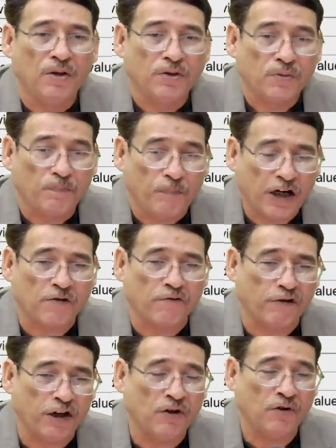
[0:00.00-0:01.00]
But
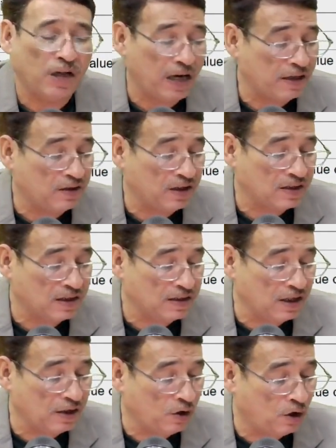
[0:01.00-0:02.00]
we know that this is
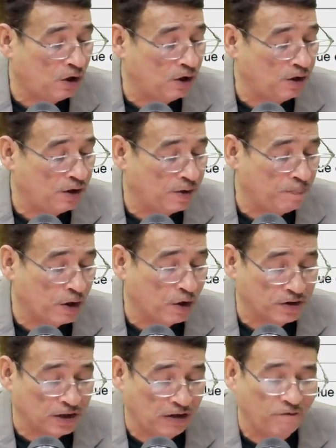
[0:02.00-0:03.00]

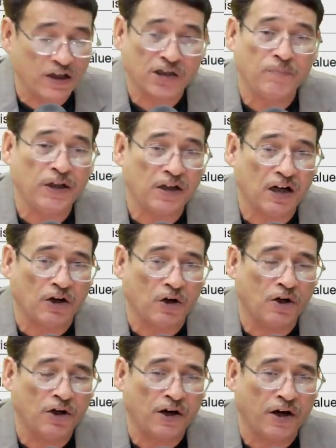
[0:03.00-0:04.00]
because investment are
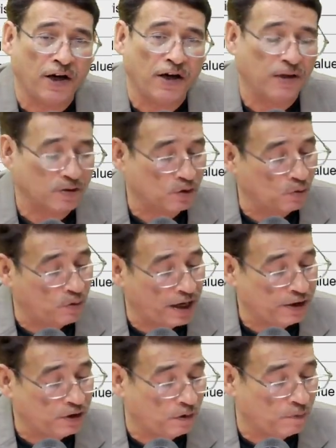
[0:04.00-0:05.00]
non-trading. So
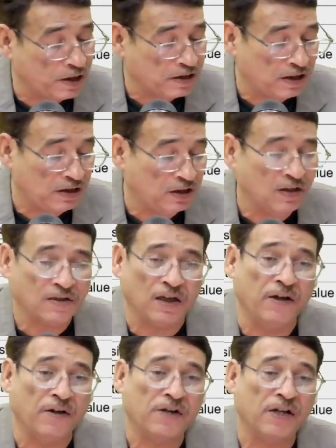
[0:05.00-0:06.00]
quite obviously, this
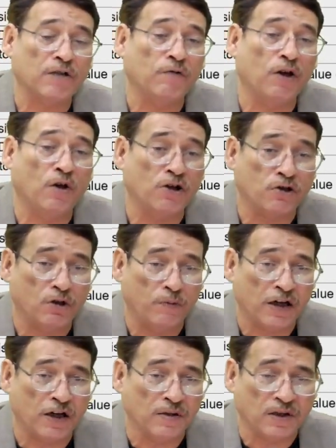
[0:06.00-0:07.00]
interest will also be
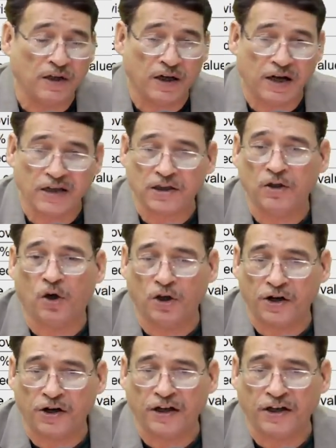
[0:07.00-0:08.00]
considered as
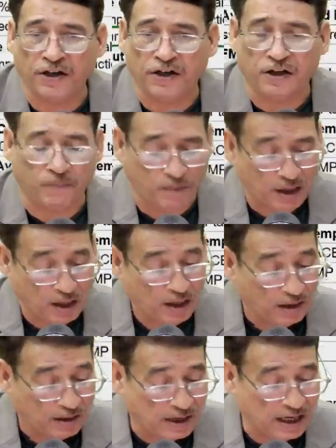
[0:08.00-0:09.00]
non-trading income.
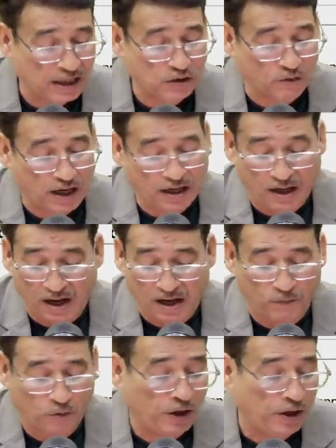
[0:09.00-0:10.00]
That is why I
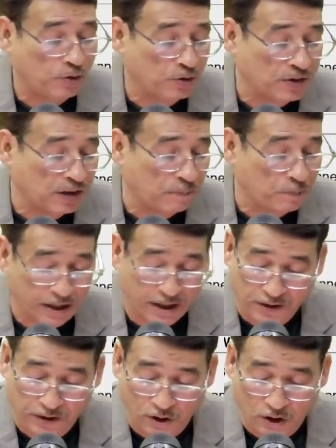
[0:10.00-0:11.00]
am going to
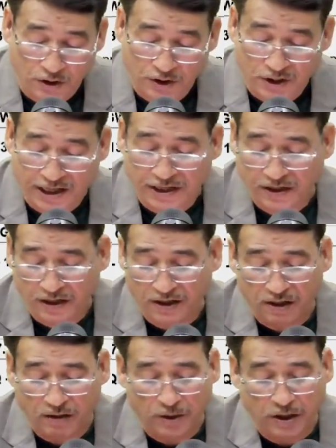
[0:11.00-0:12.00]
subtract non-trading
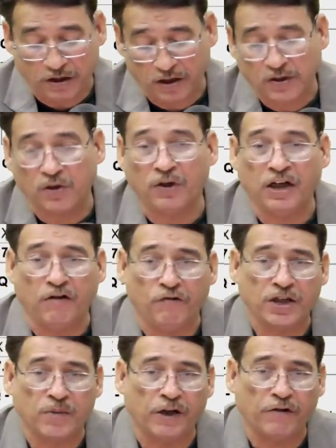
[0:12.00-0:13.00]
income, interest on
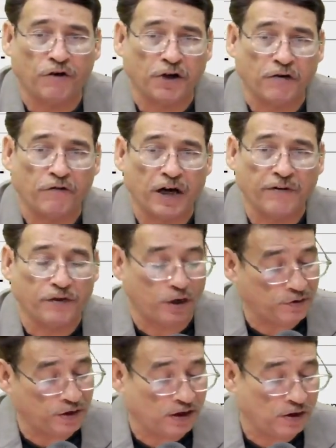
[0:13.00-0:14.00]
investment, 45,000 into